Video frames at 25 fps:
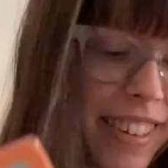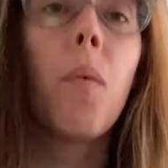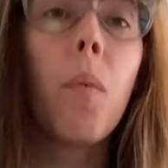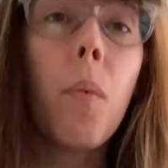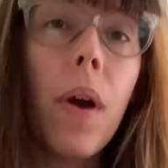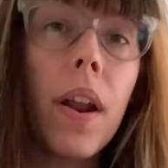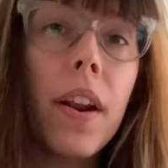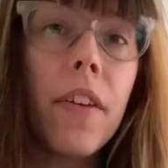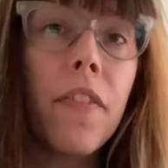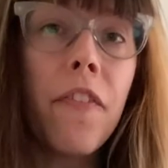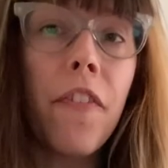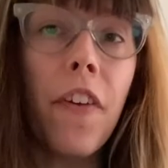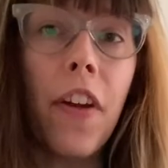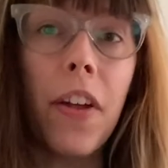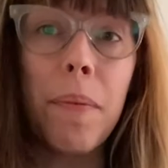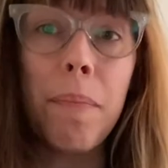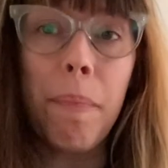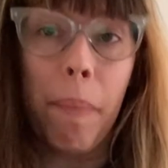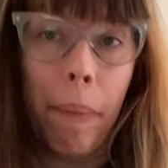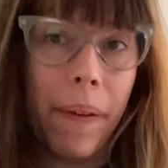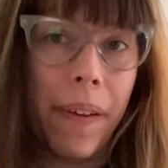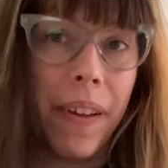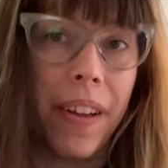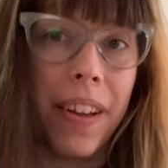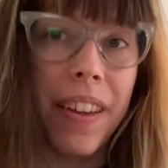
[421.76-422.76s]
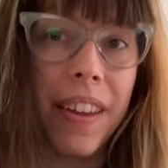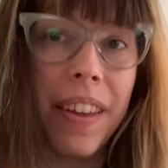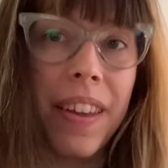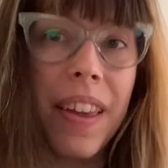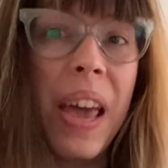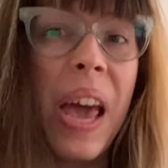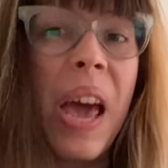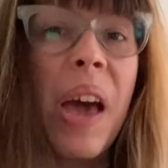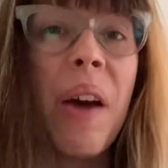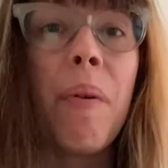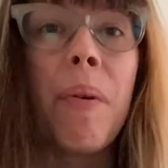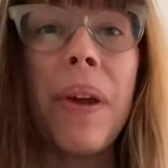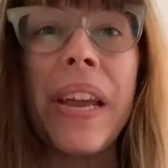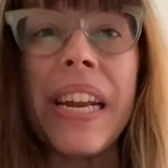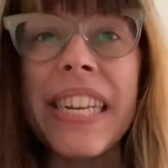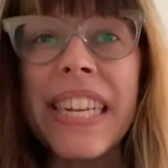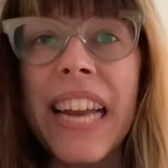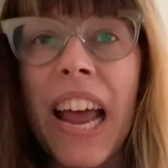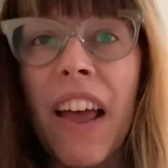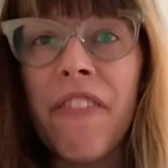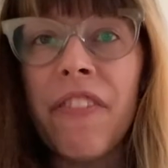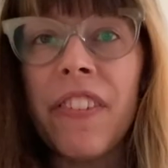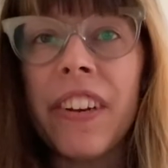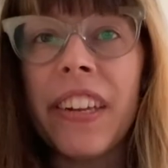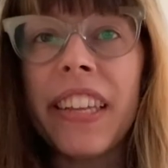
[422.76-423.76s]
What a fun book. We
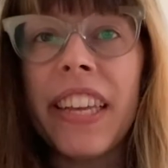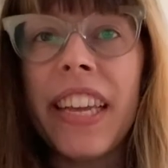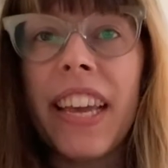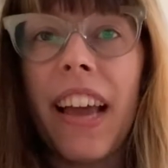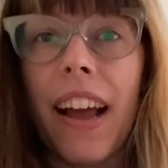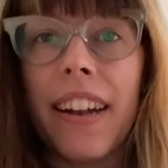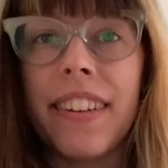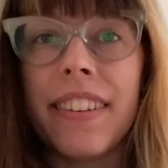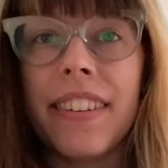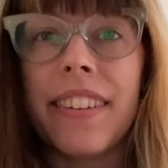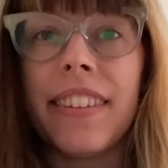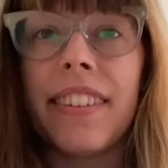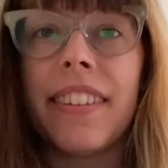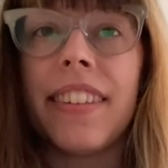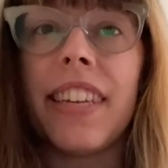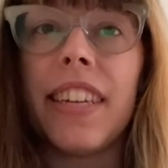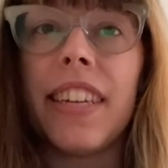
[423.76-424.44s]
definitely got to see